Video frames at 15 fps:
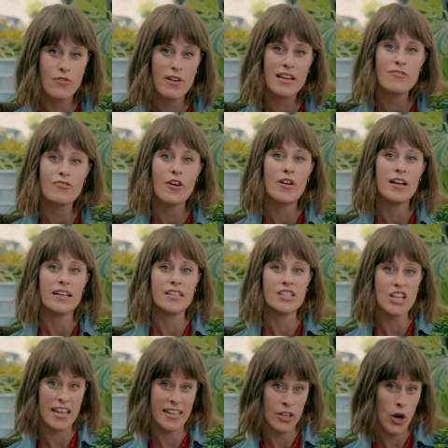green foliage
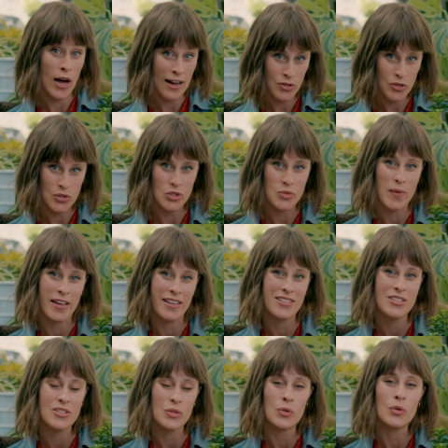in your outdoor
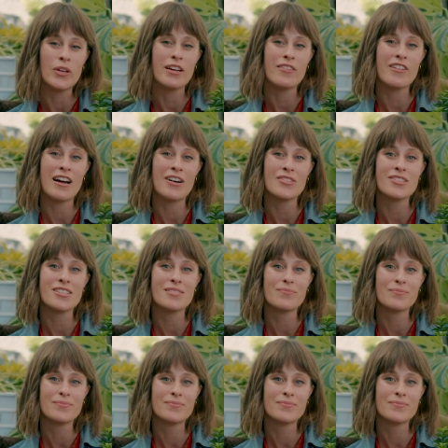space all year round.